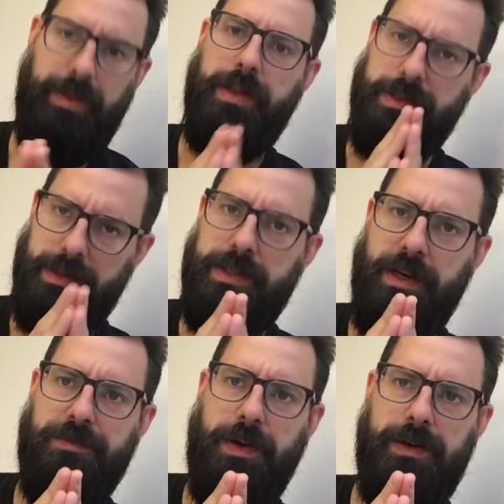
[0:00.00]
This is the
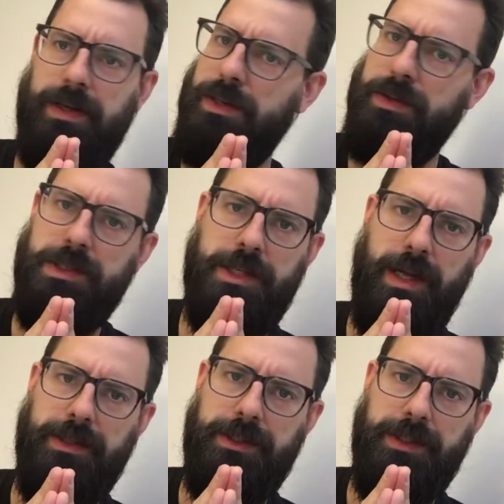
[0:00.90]
tough part. I know it's
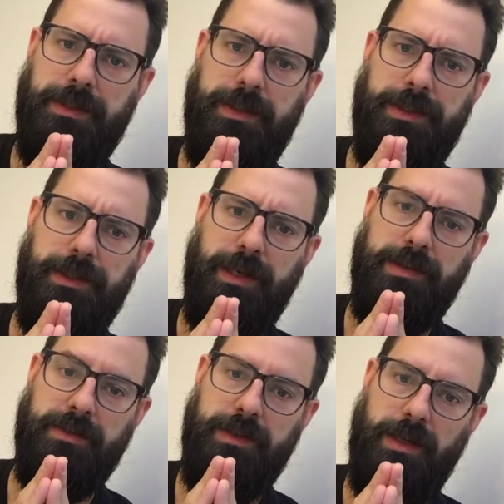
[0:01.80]
challenging. You
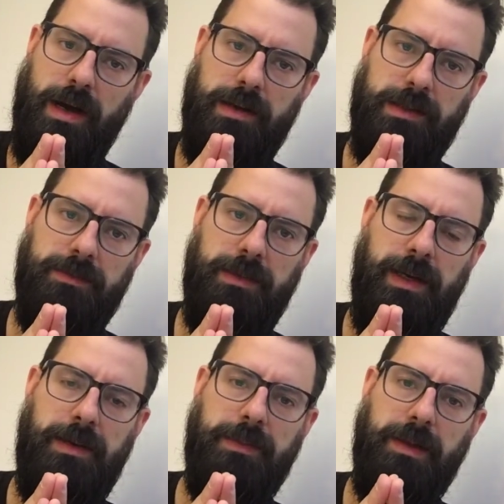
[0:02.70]
guys have done awesome,
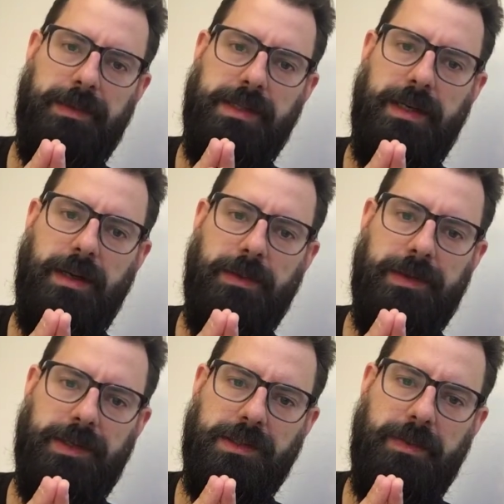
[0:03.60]
but let me say a couple
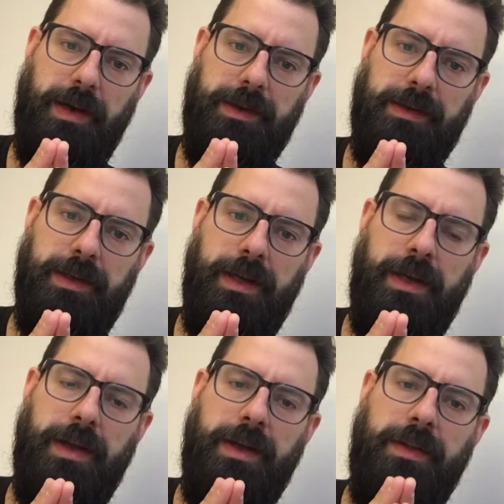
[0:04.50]
things about it.
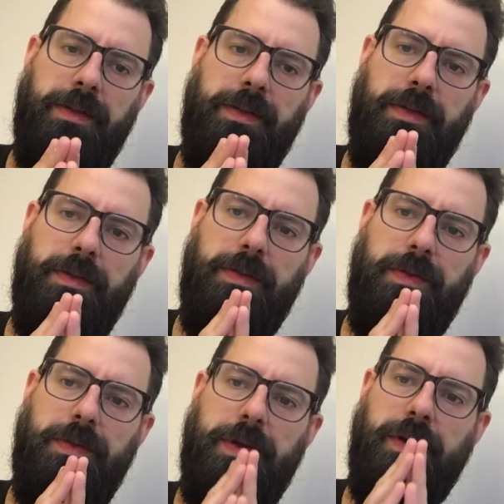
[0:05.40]

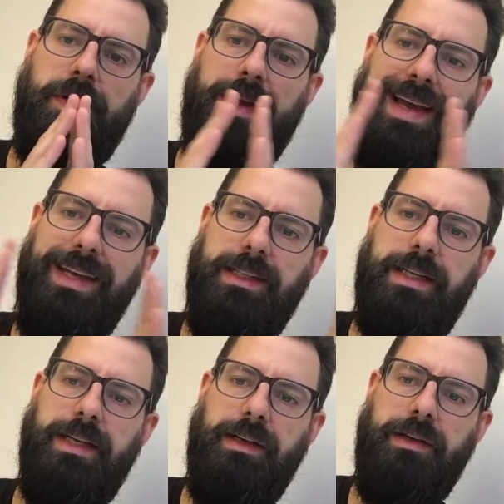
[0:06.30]
There are
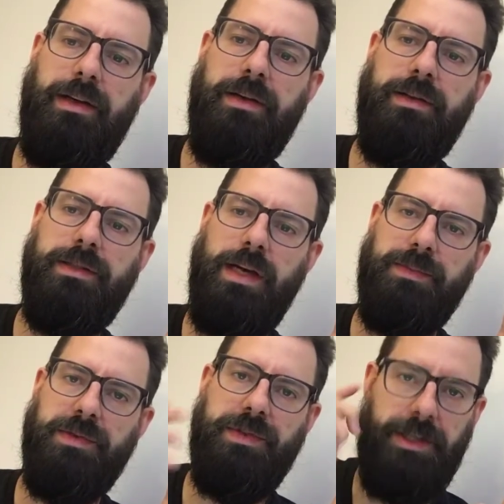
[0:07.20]
18
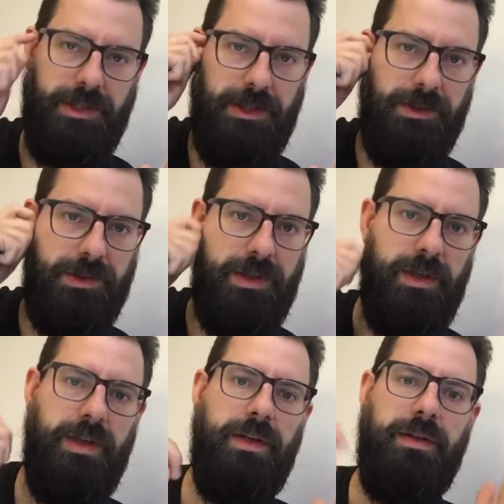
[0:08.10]
types of tissues
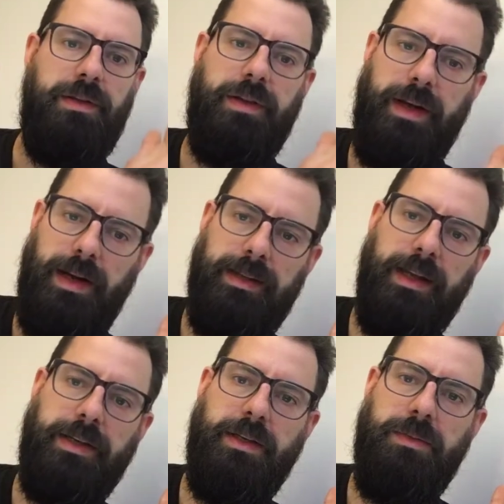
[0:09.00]
that I'd
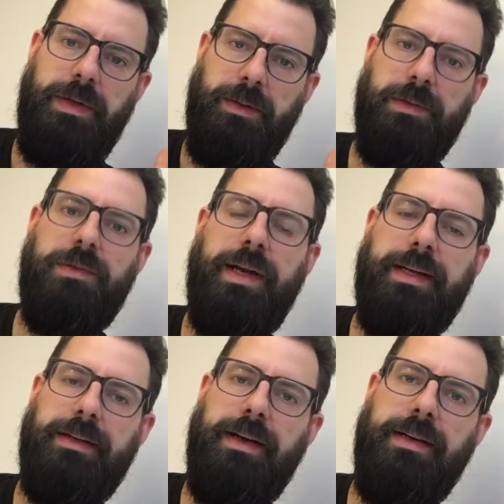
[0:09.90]
like you to be able to
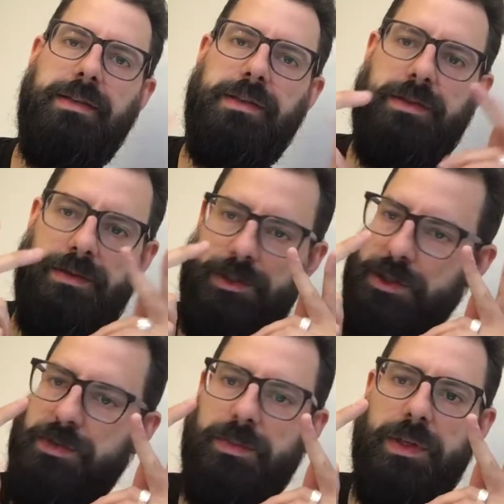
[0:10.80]
recognize
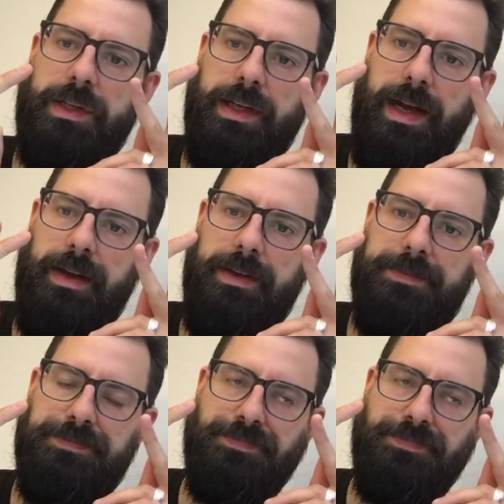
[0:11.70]
just from looking at it.